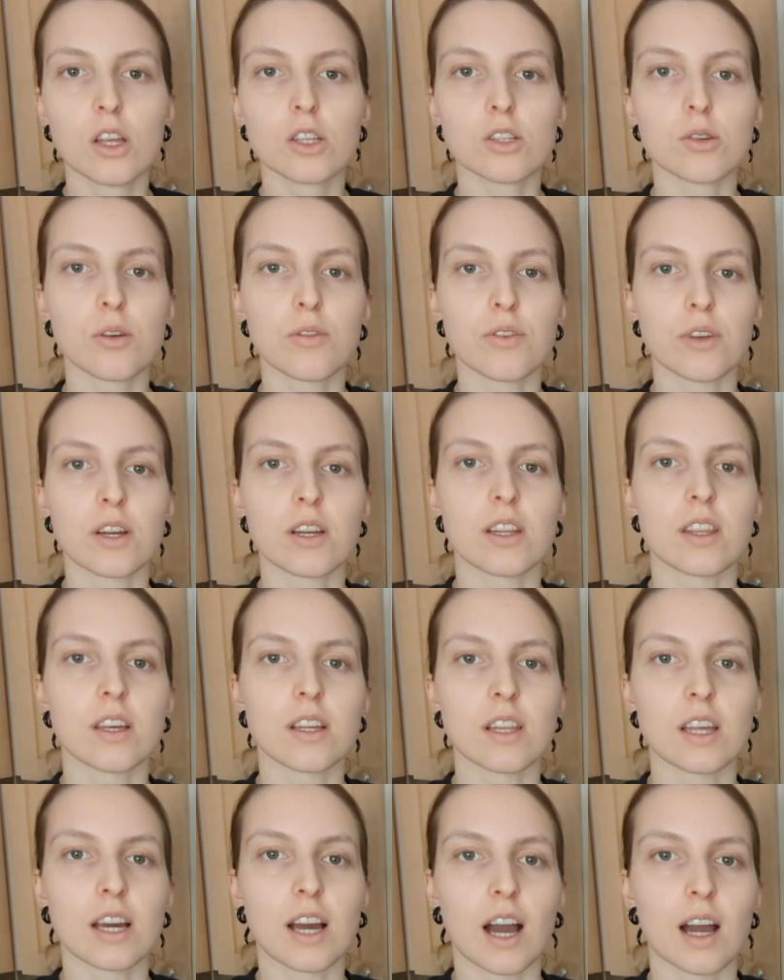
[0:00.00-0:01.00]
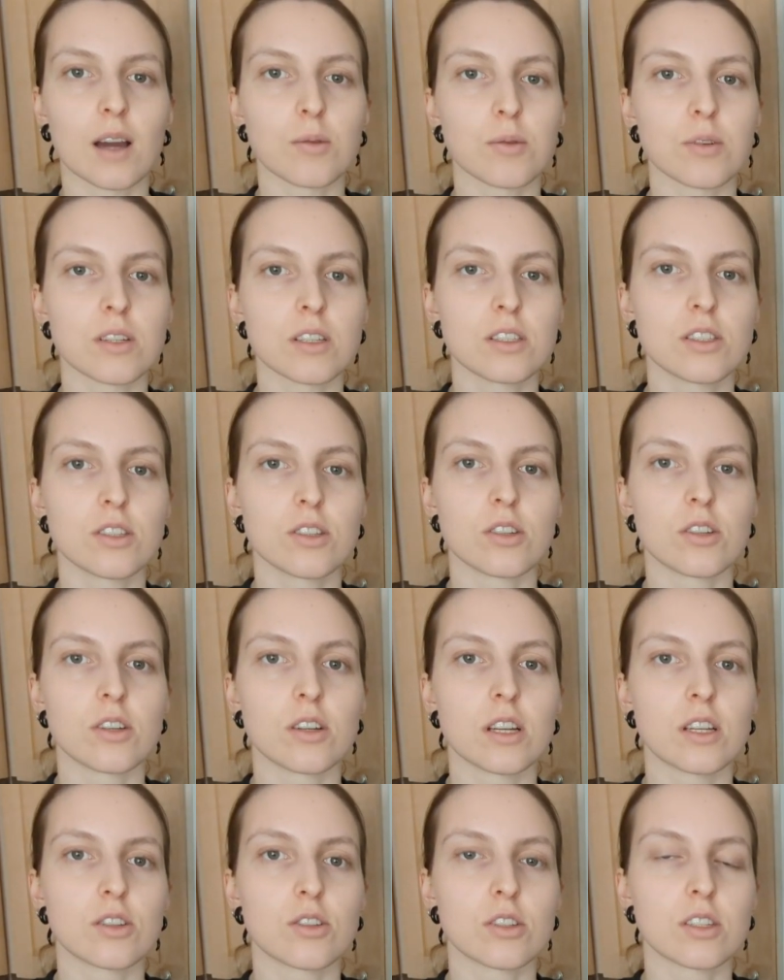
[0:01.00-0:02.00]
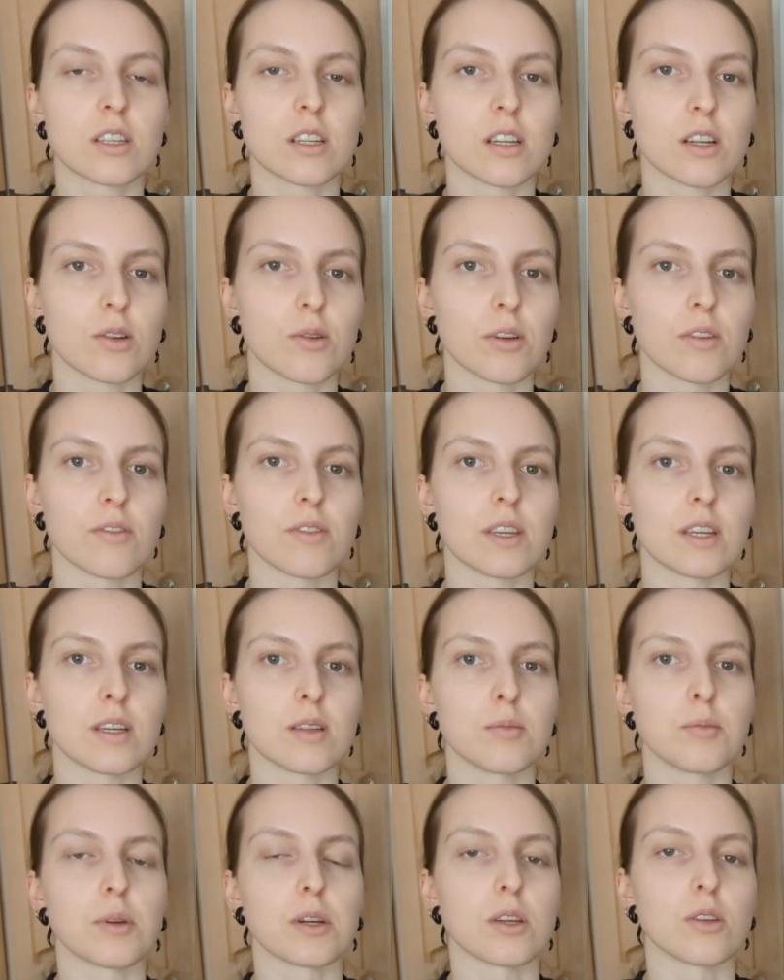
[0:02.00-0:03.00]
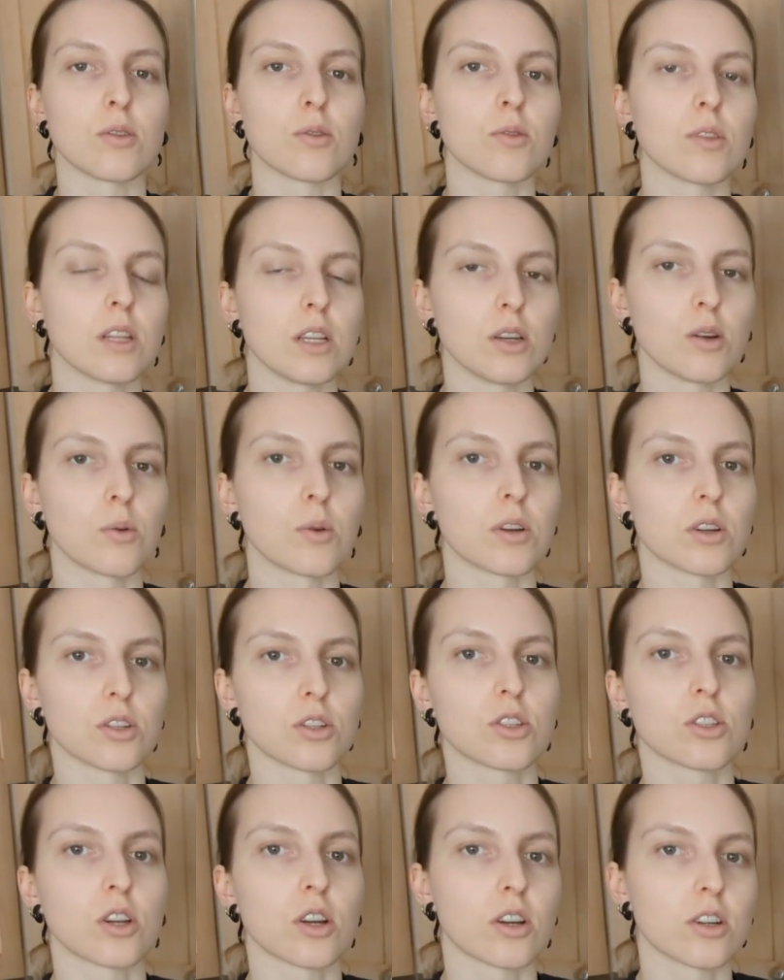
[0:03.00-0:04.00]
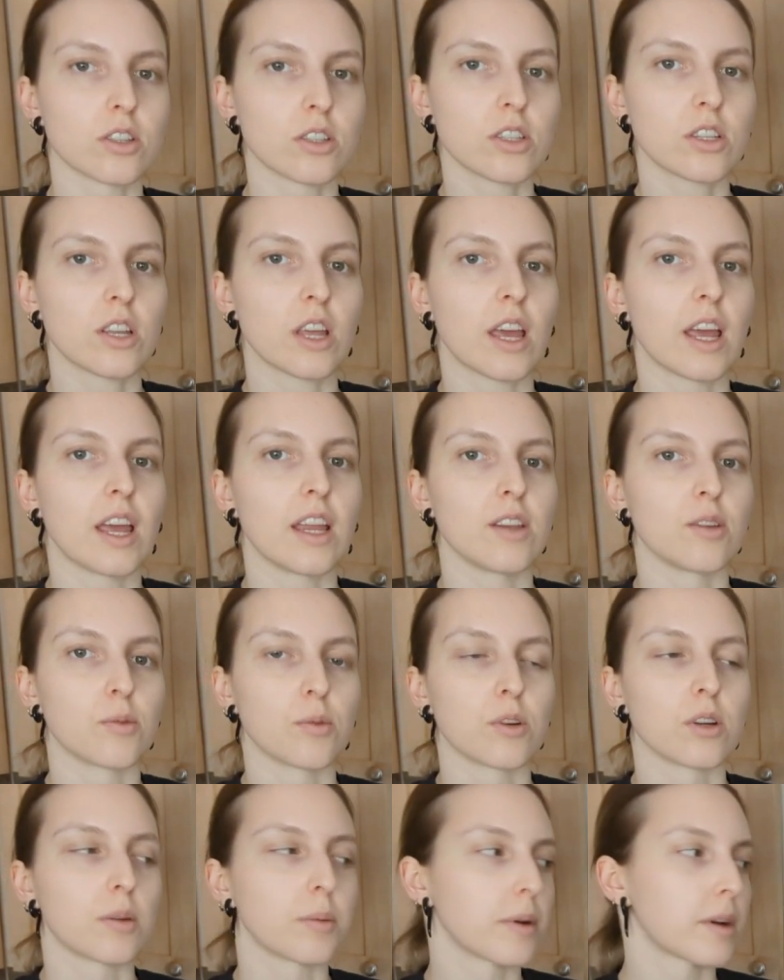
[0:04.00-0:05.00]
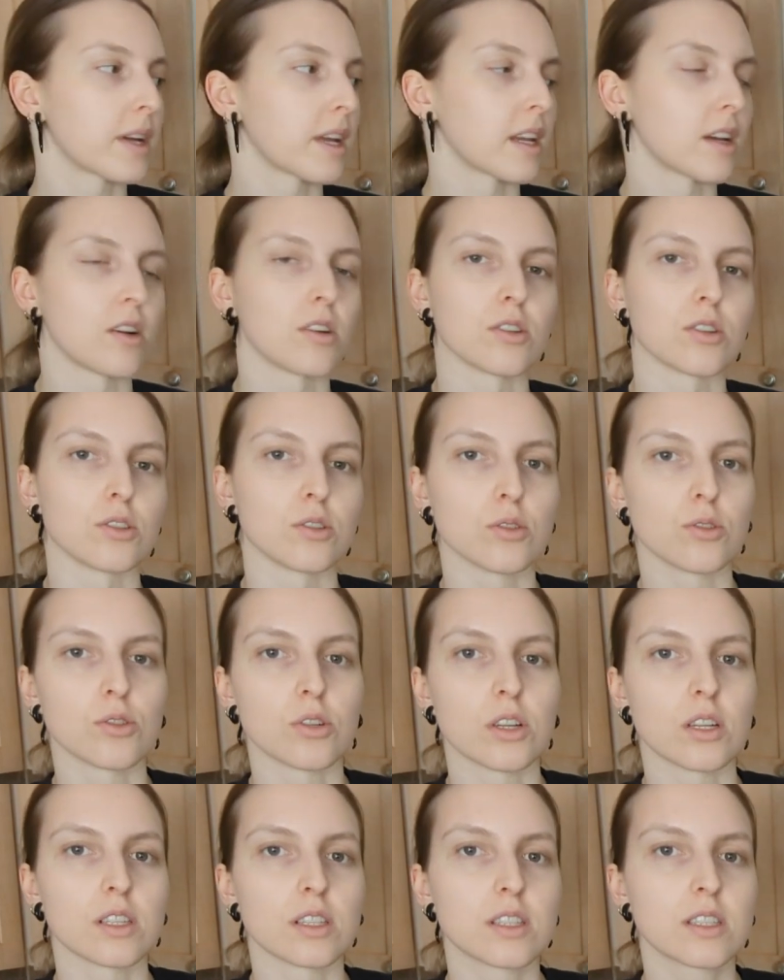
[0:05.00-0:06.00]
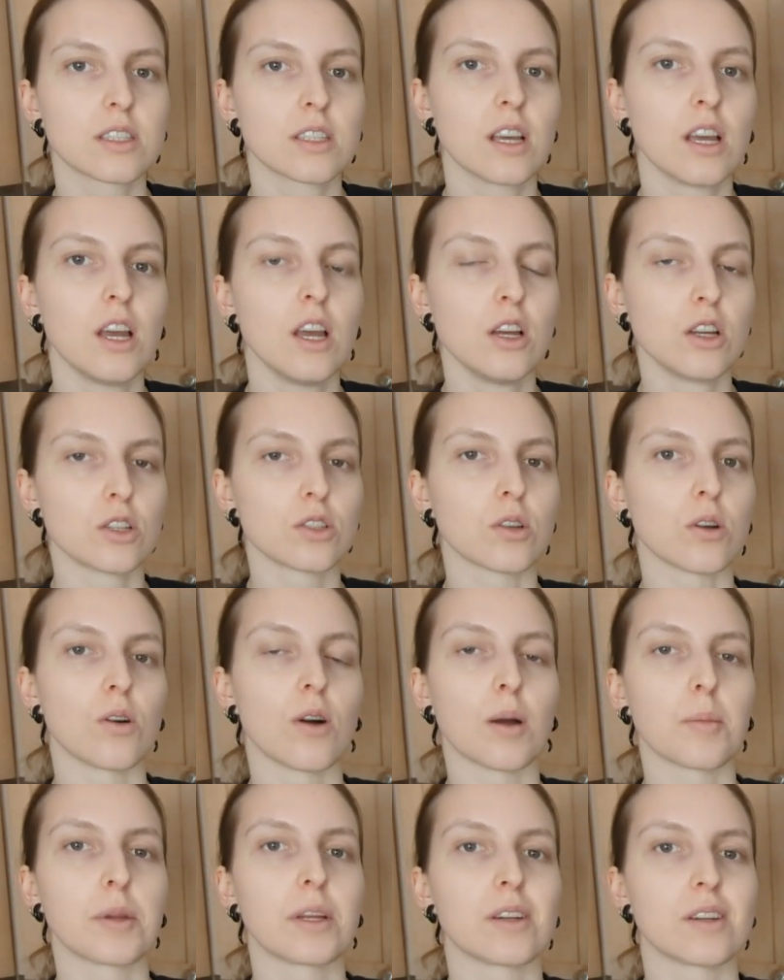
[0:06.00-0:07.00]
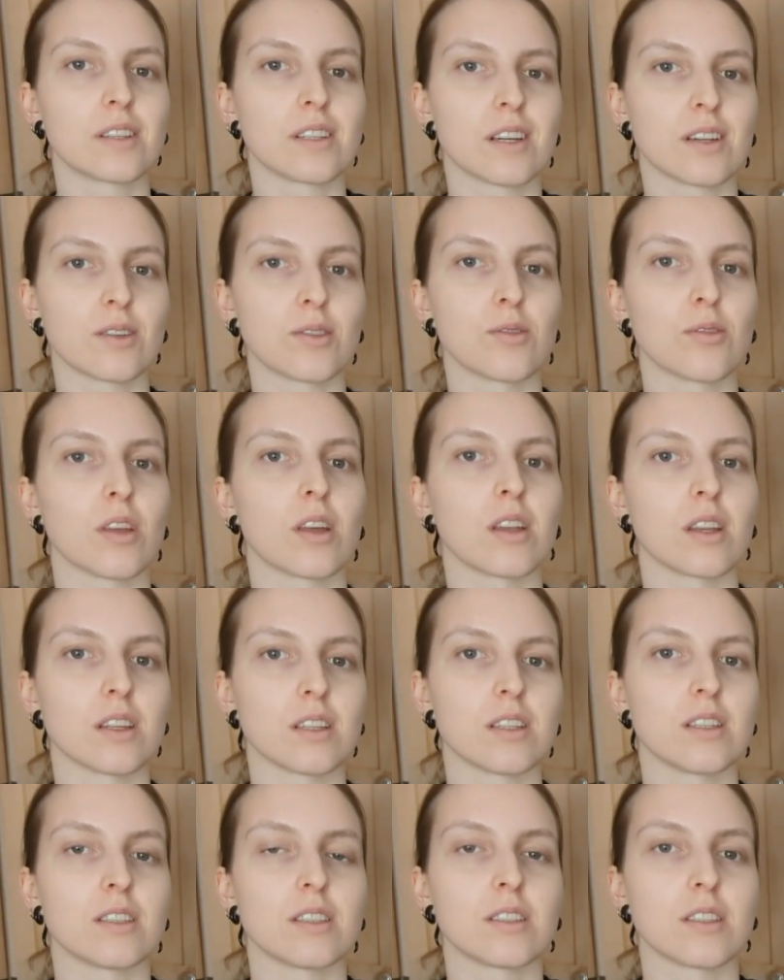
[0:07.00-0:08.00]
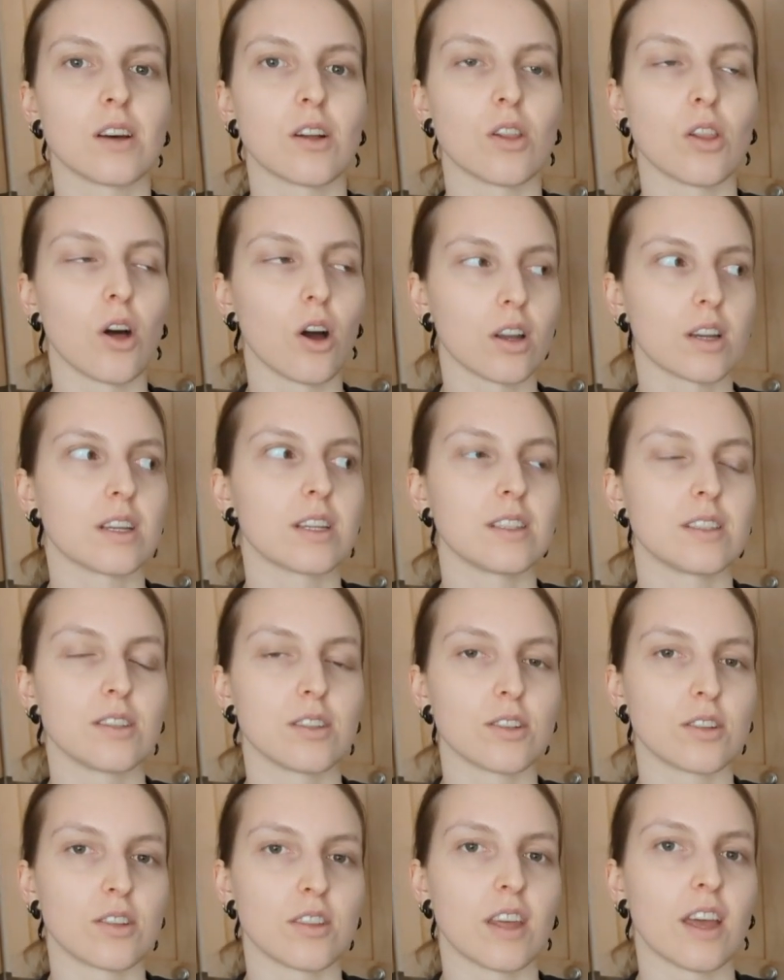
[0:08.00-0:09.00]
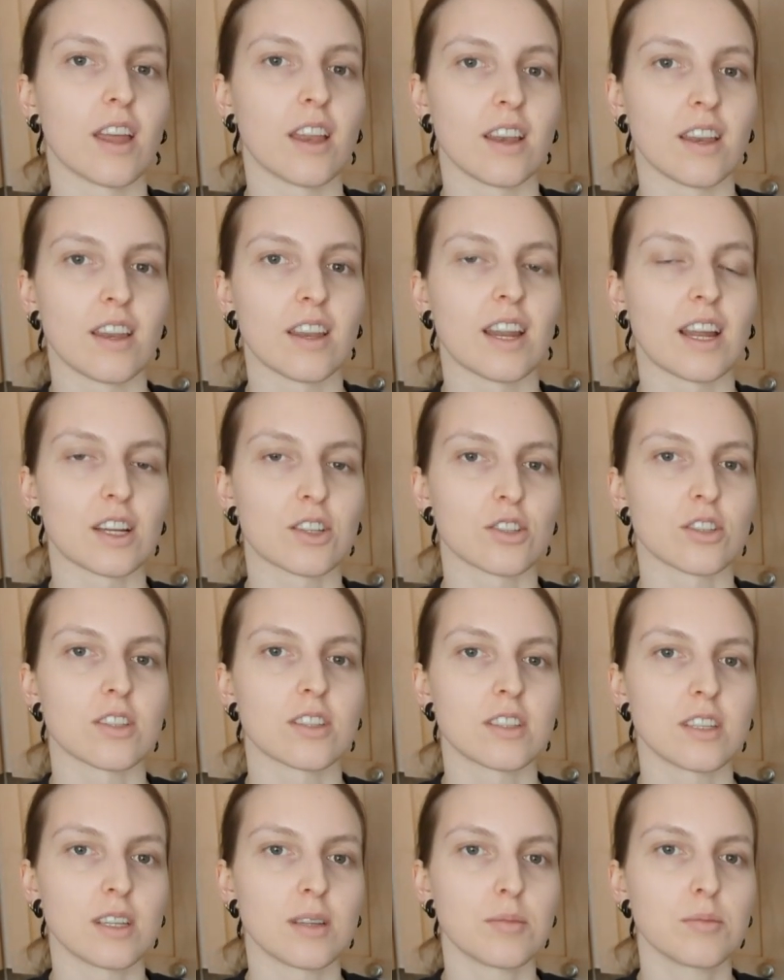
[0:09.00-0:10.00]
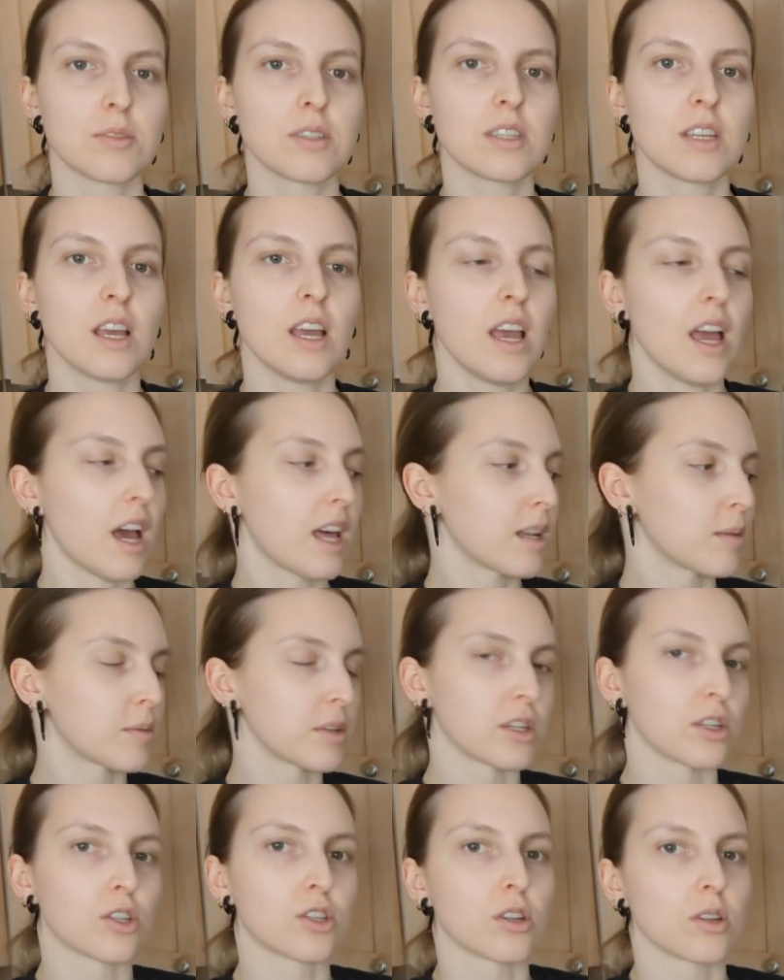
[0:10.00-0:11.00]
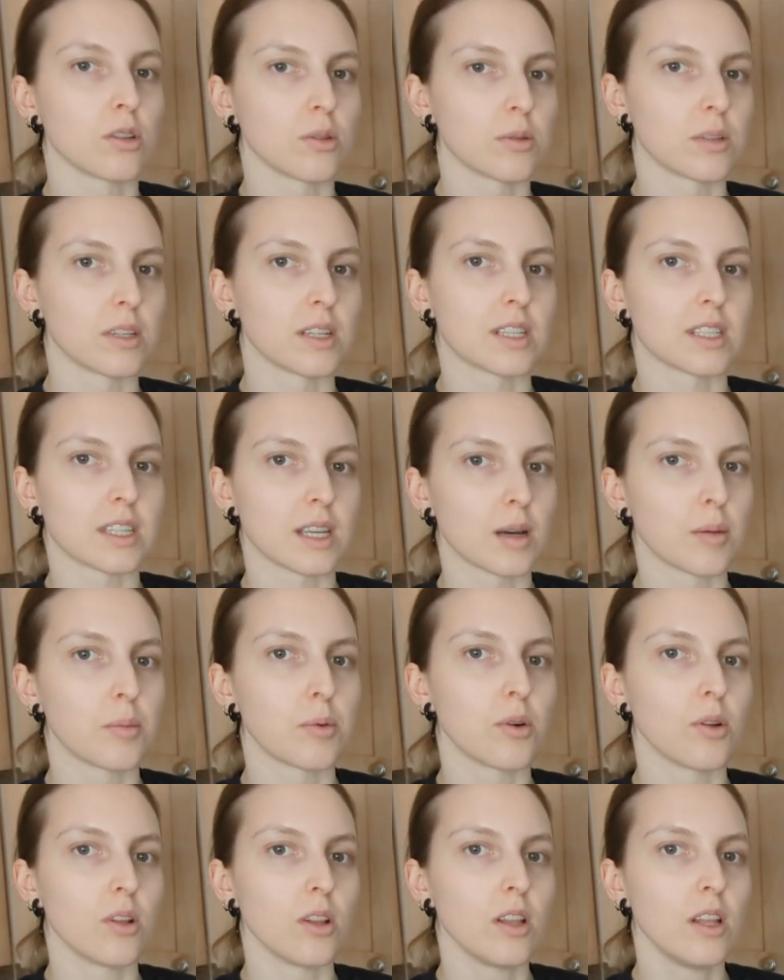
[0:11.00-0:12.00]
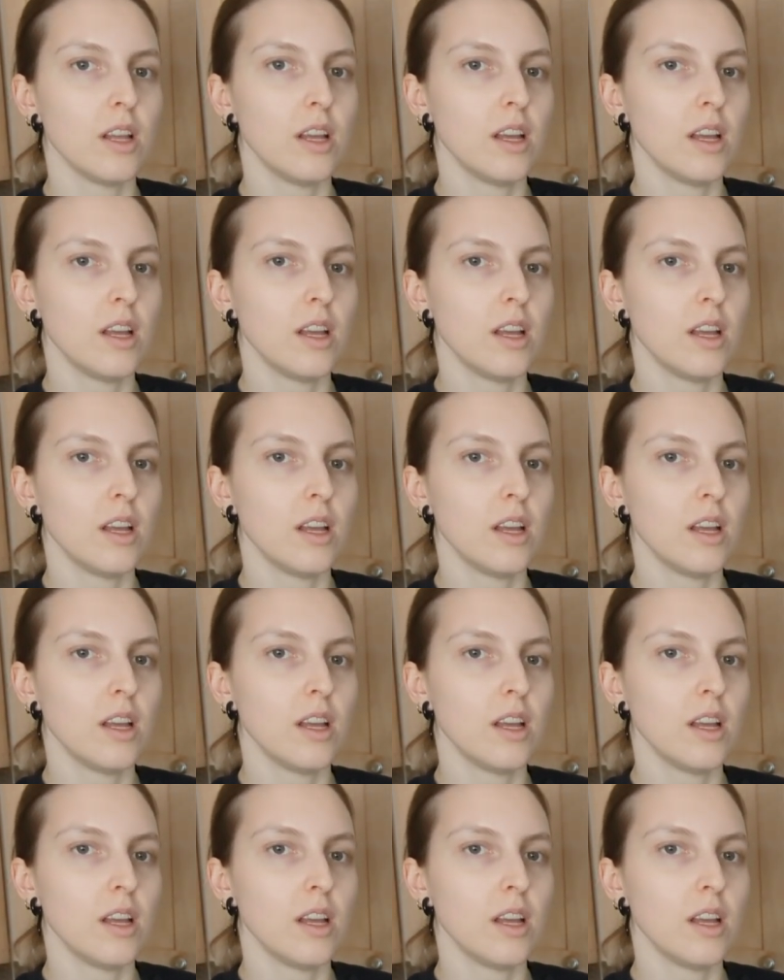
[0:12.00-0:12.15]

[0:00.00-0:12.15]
So if you're anything like I was, you're interested in going vegan, but you don't really know where to start and you're worried about getting all your nutrients. So I'm here to tell you that it is a lot easier than it actually seems, and I'm going to show you an example.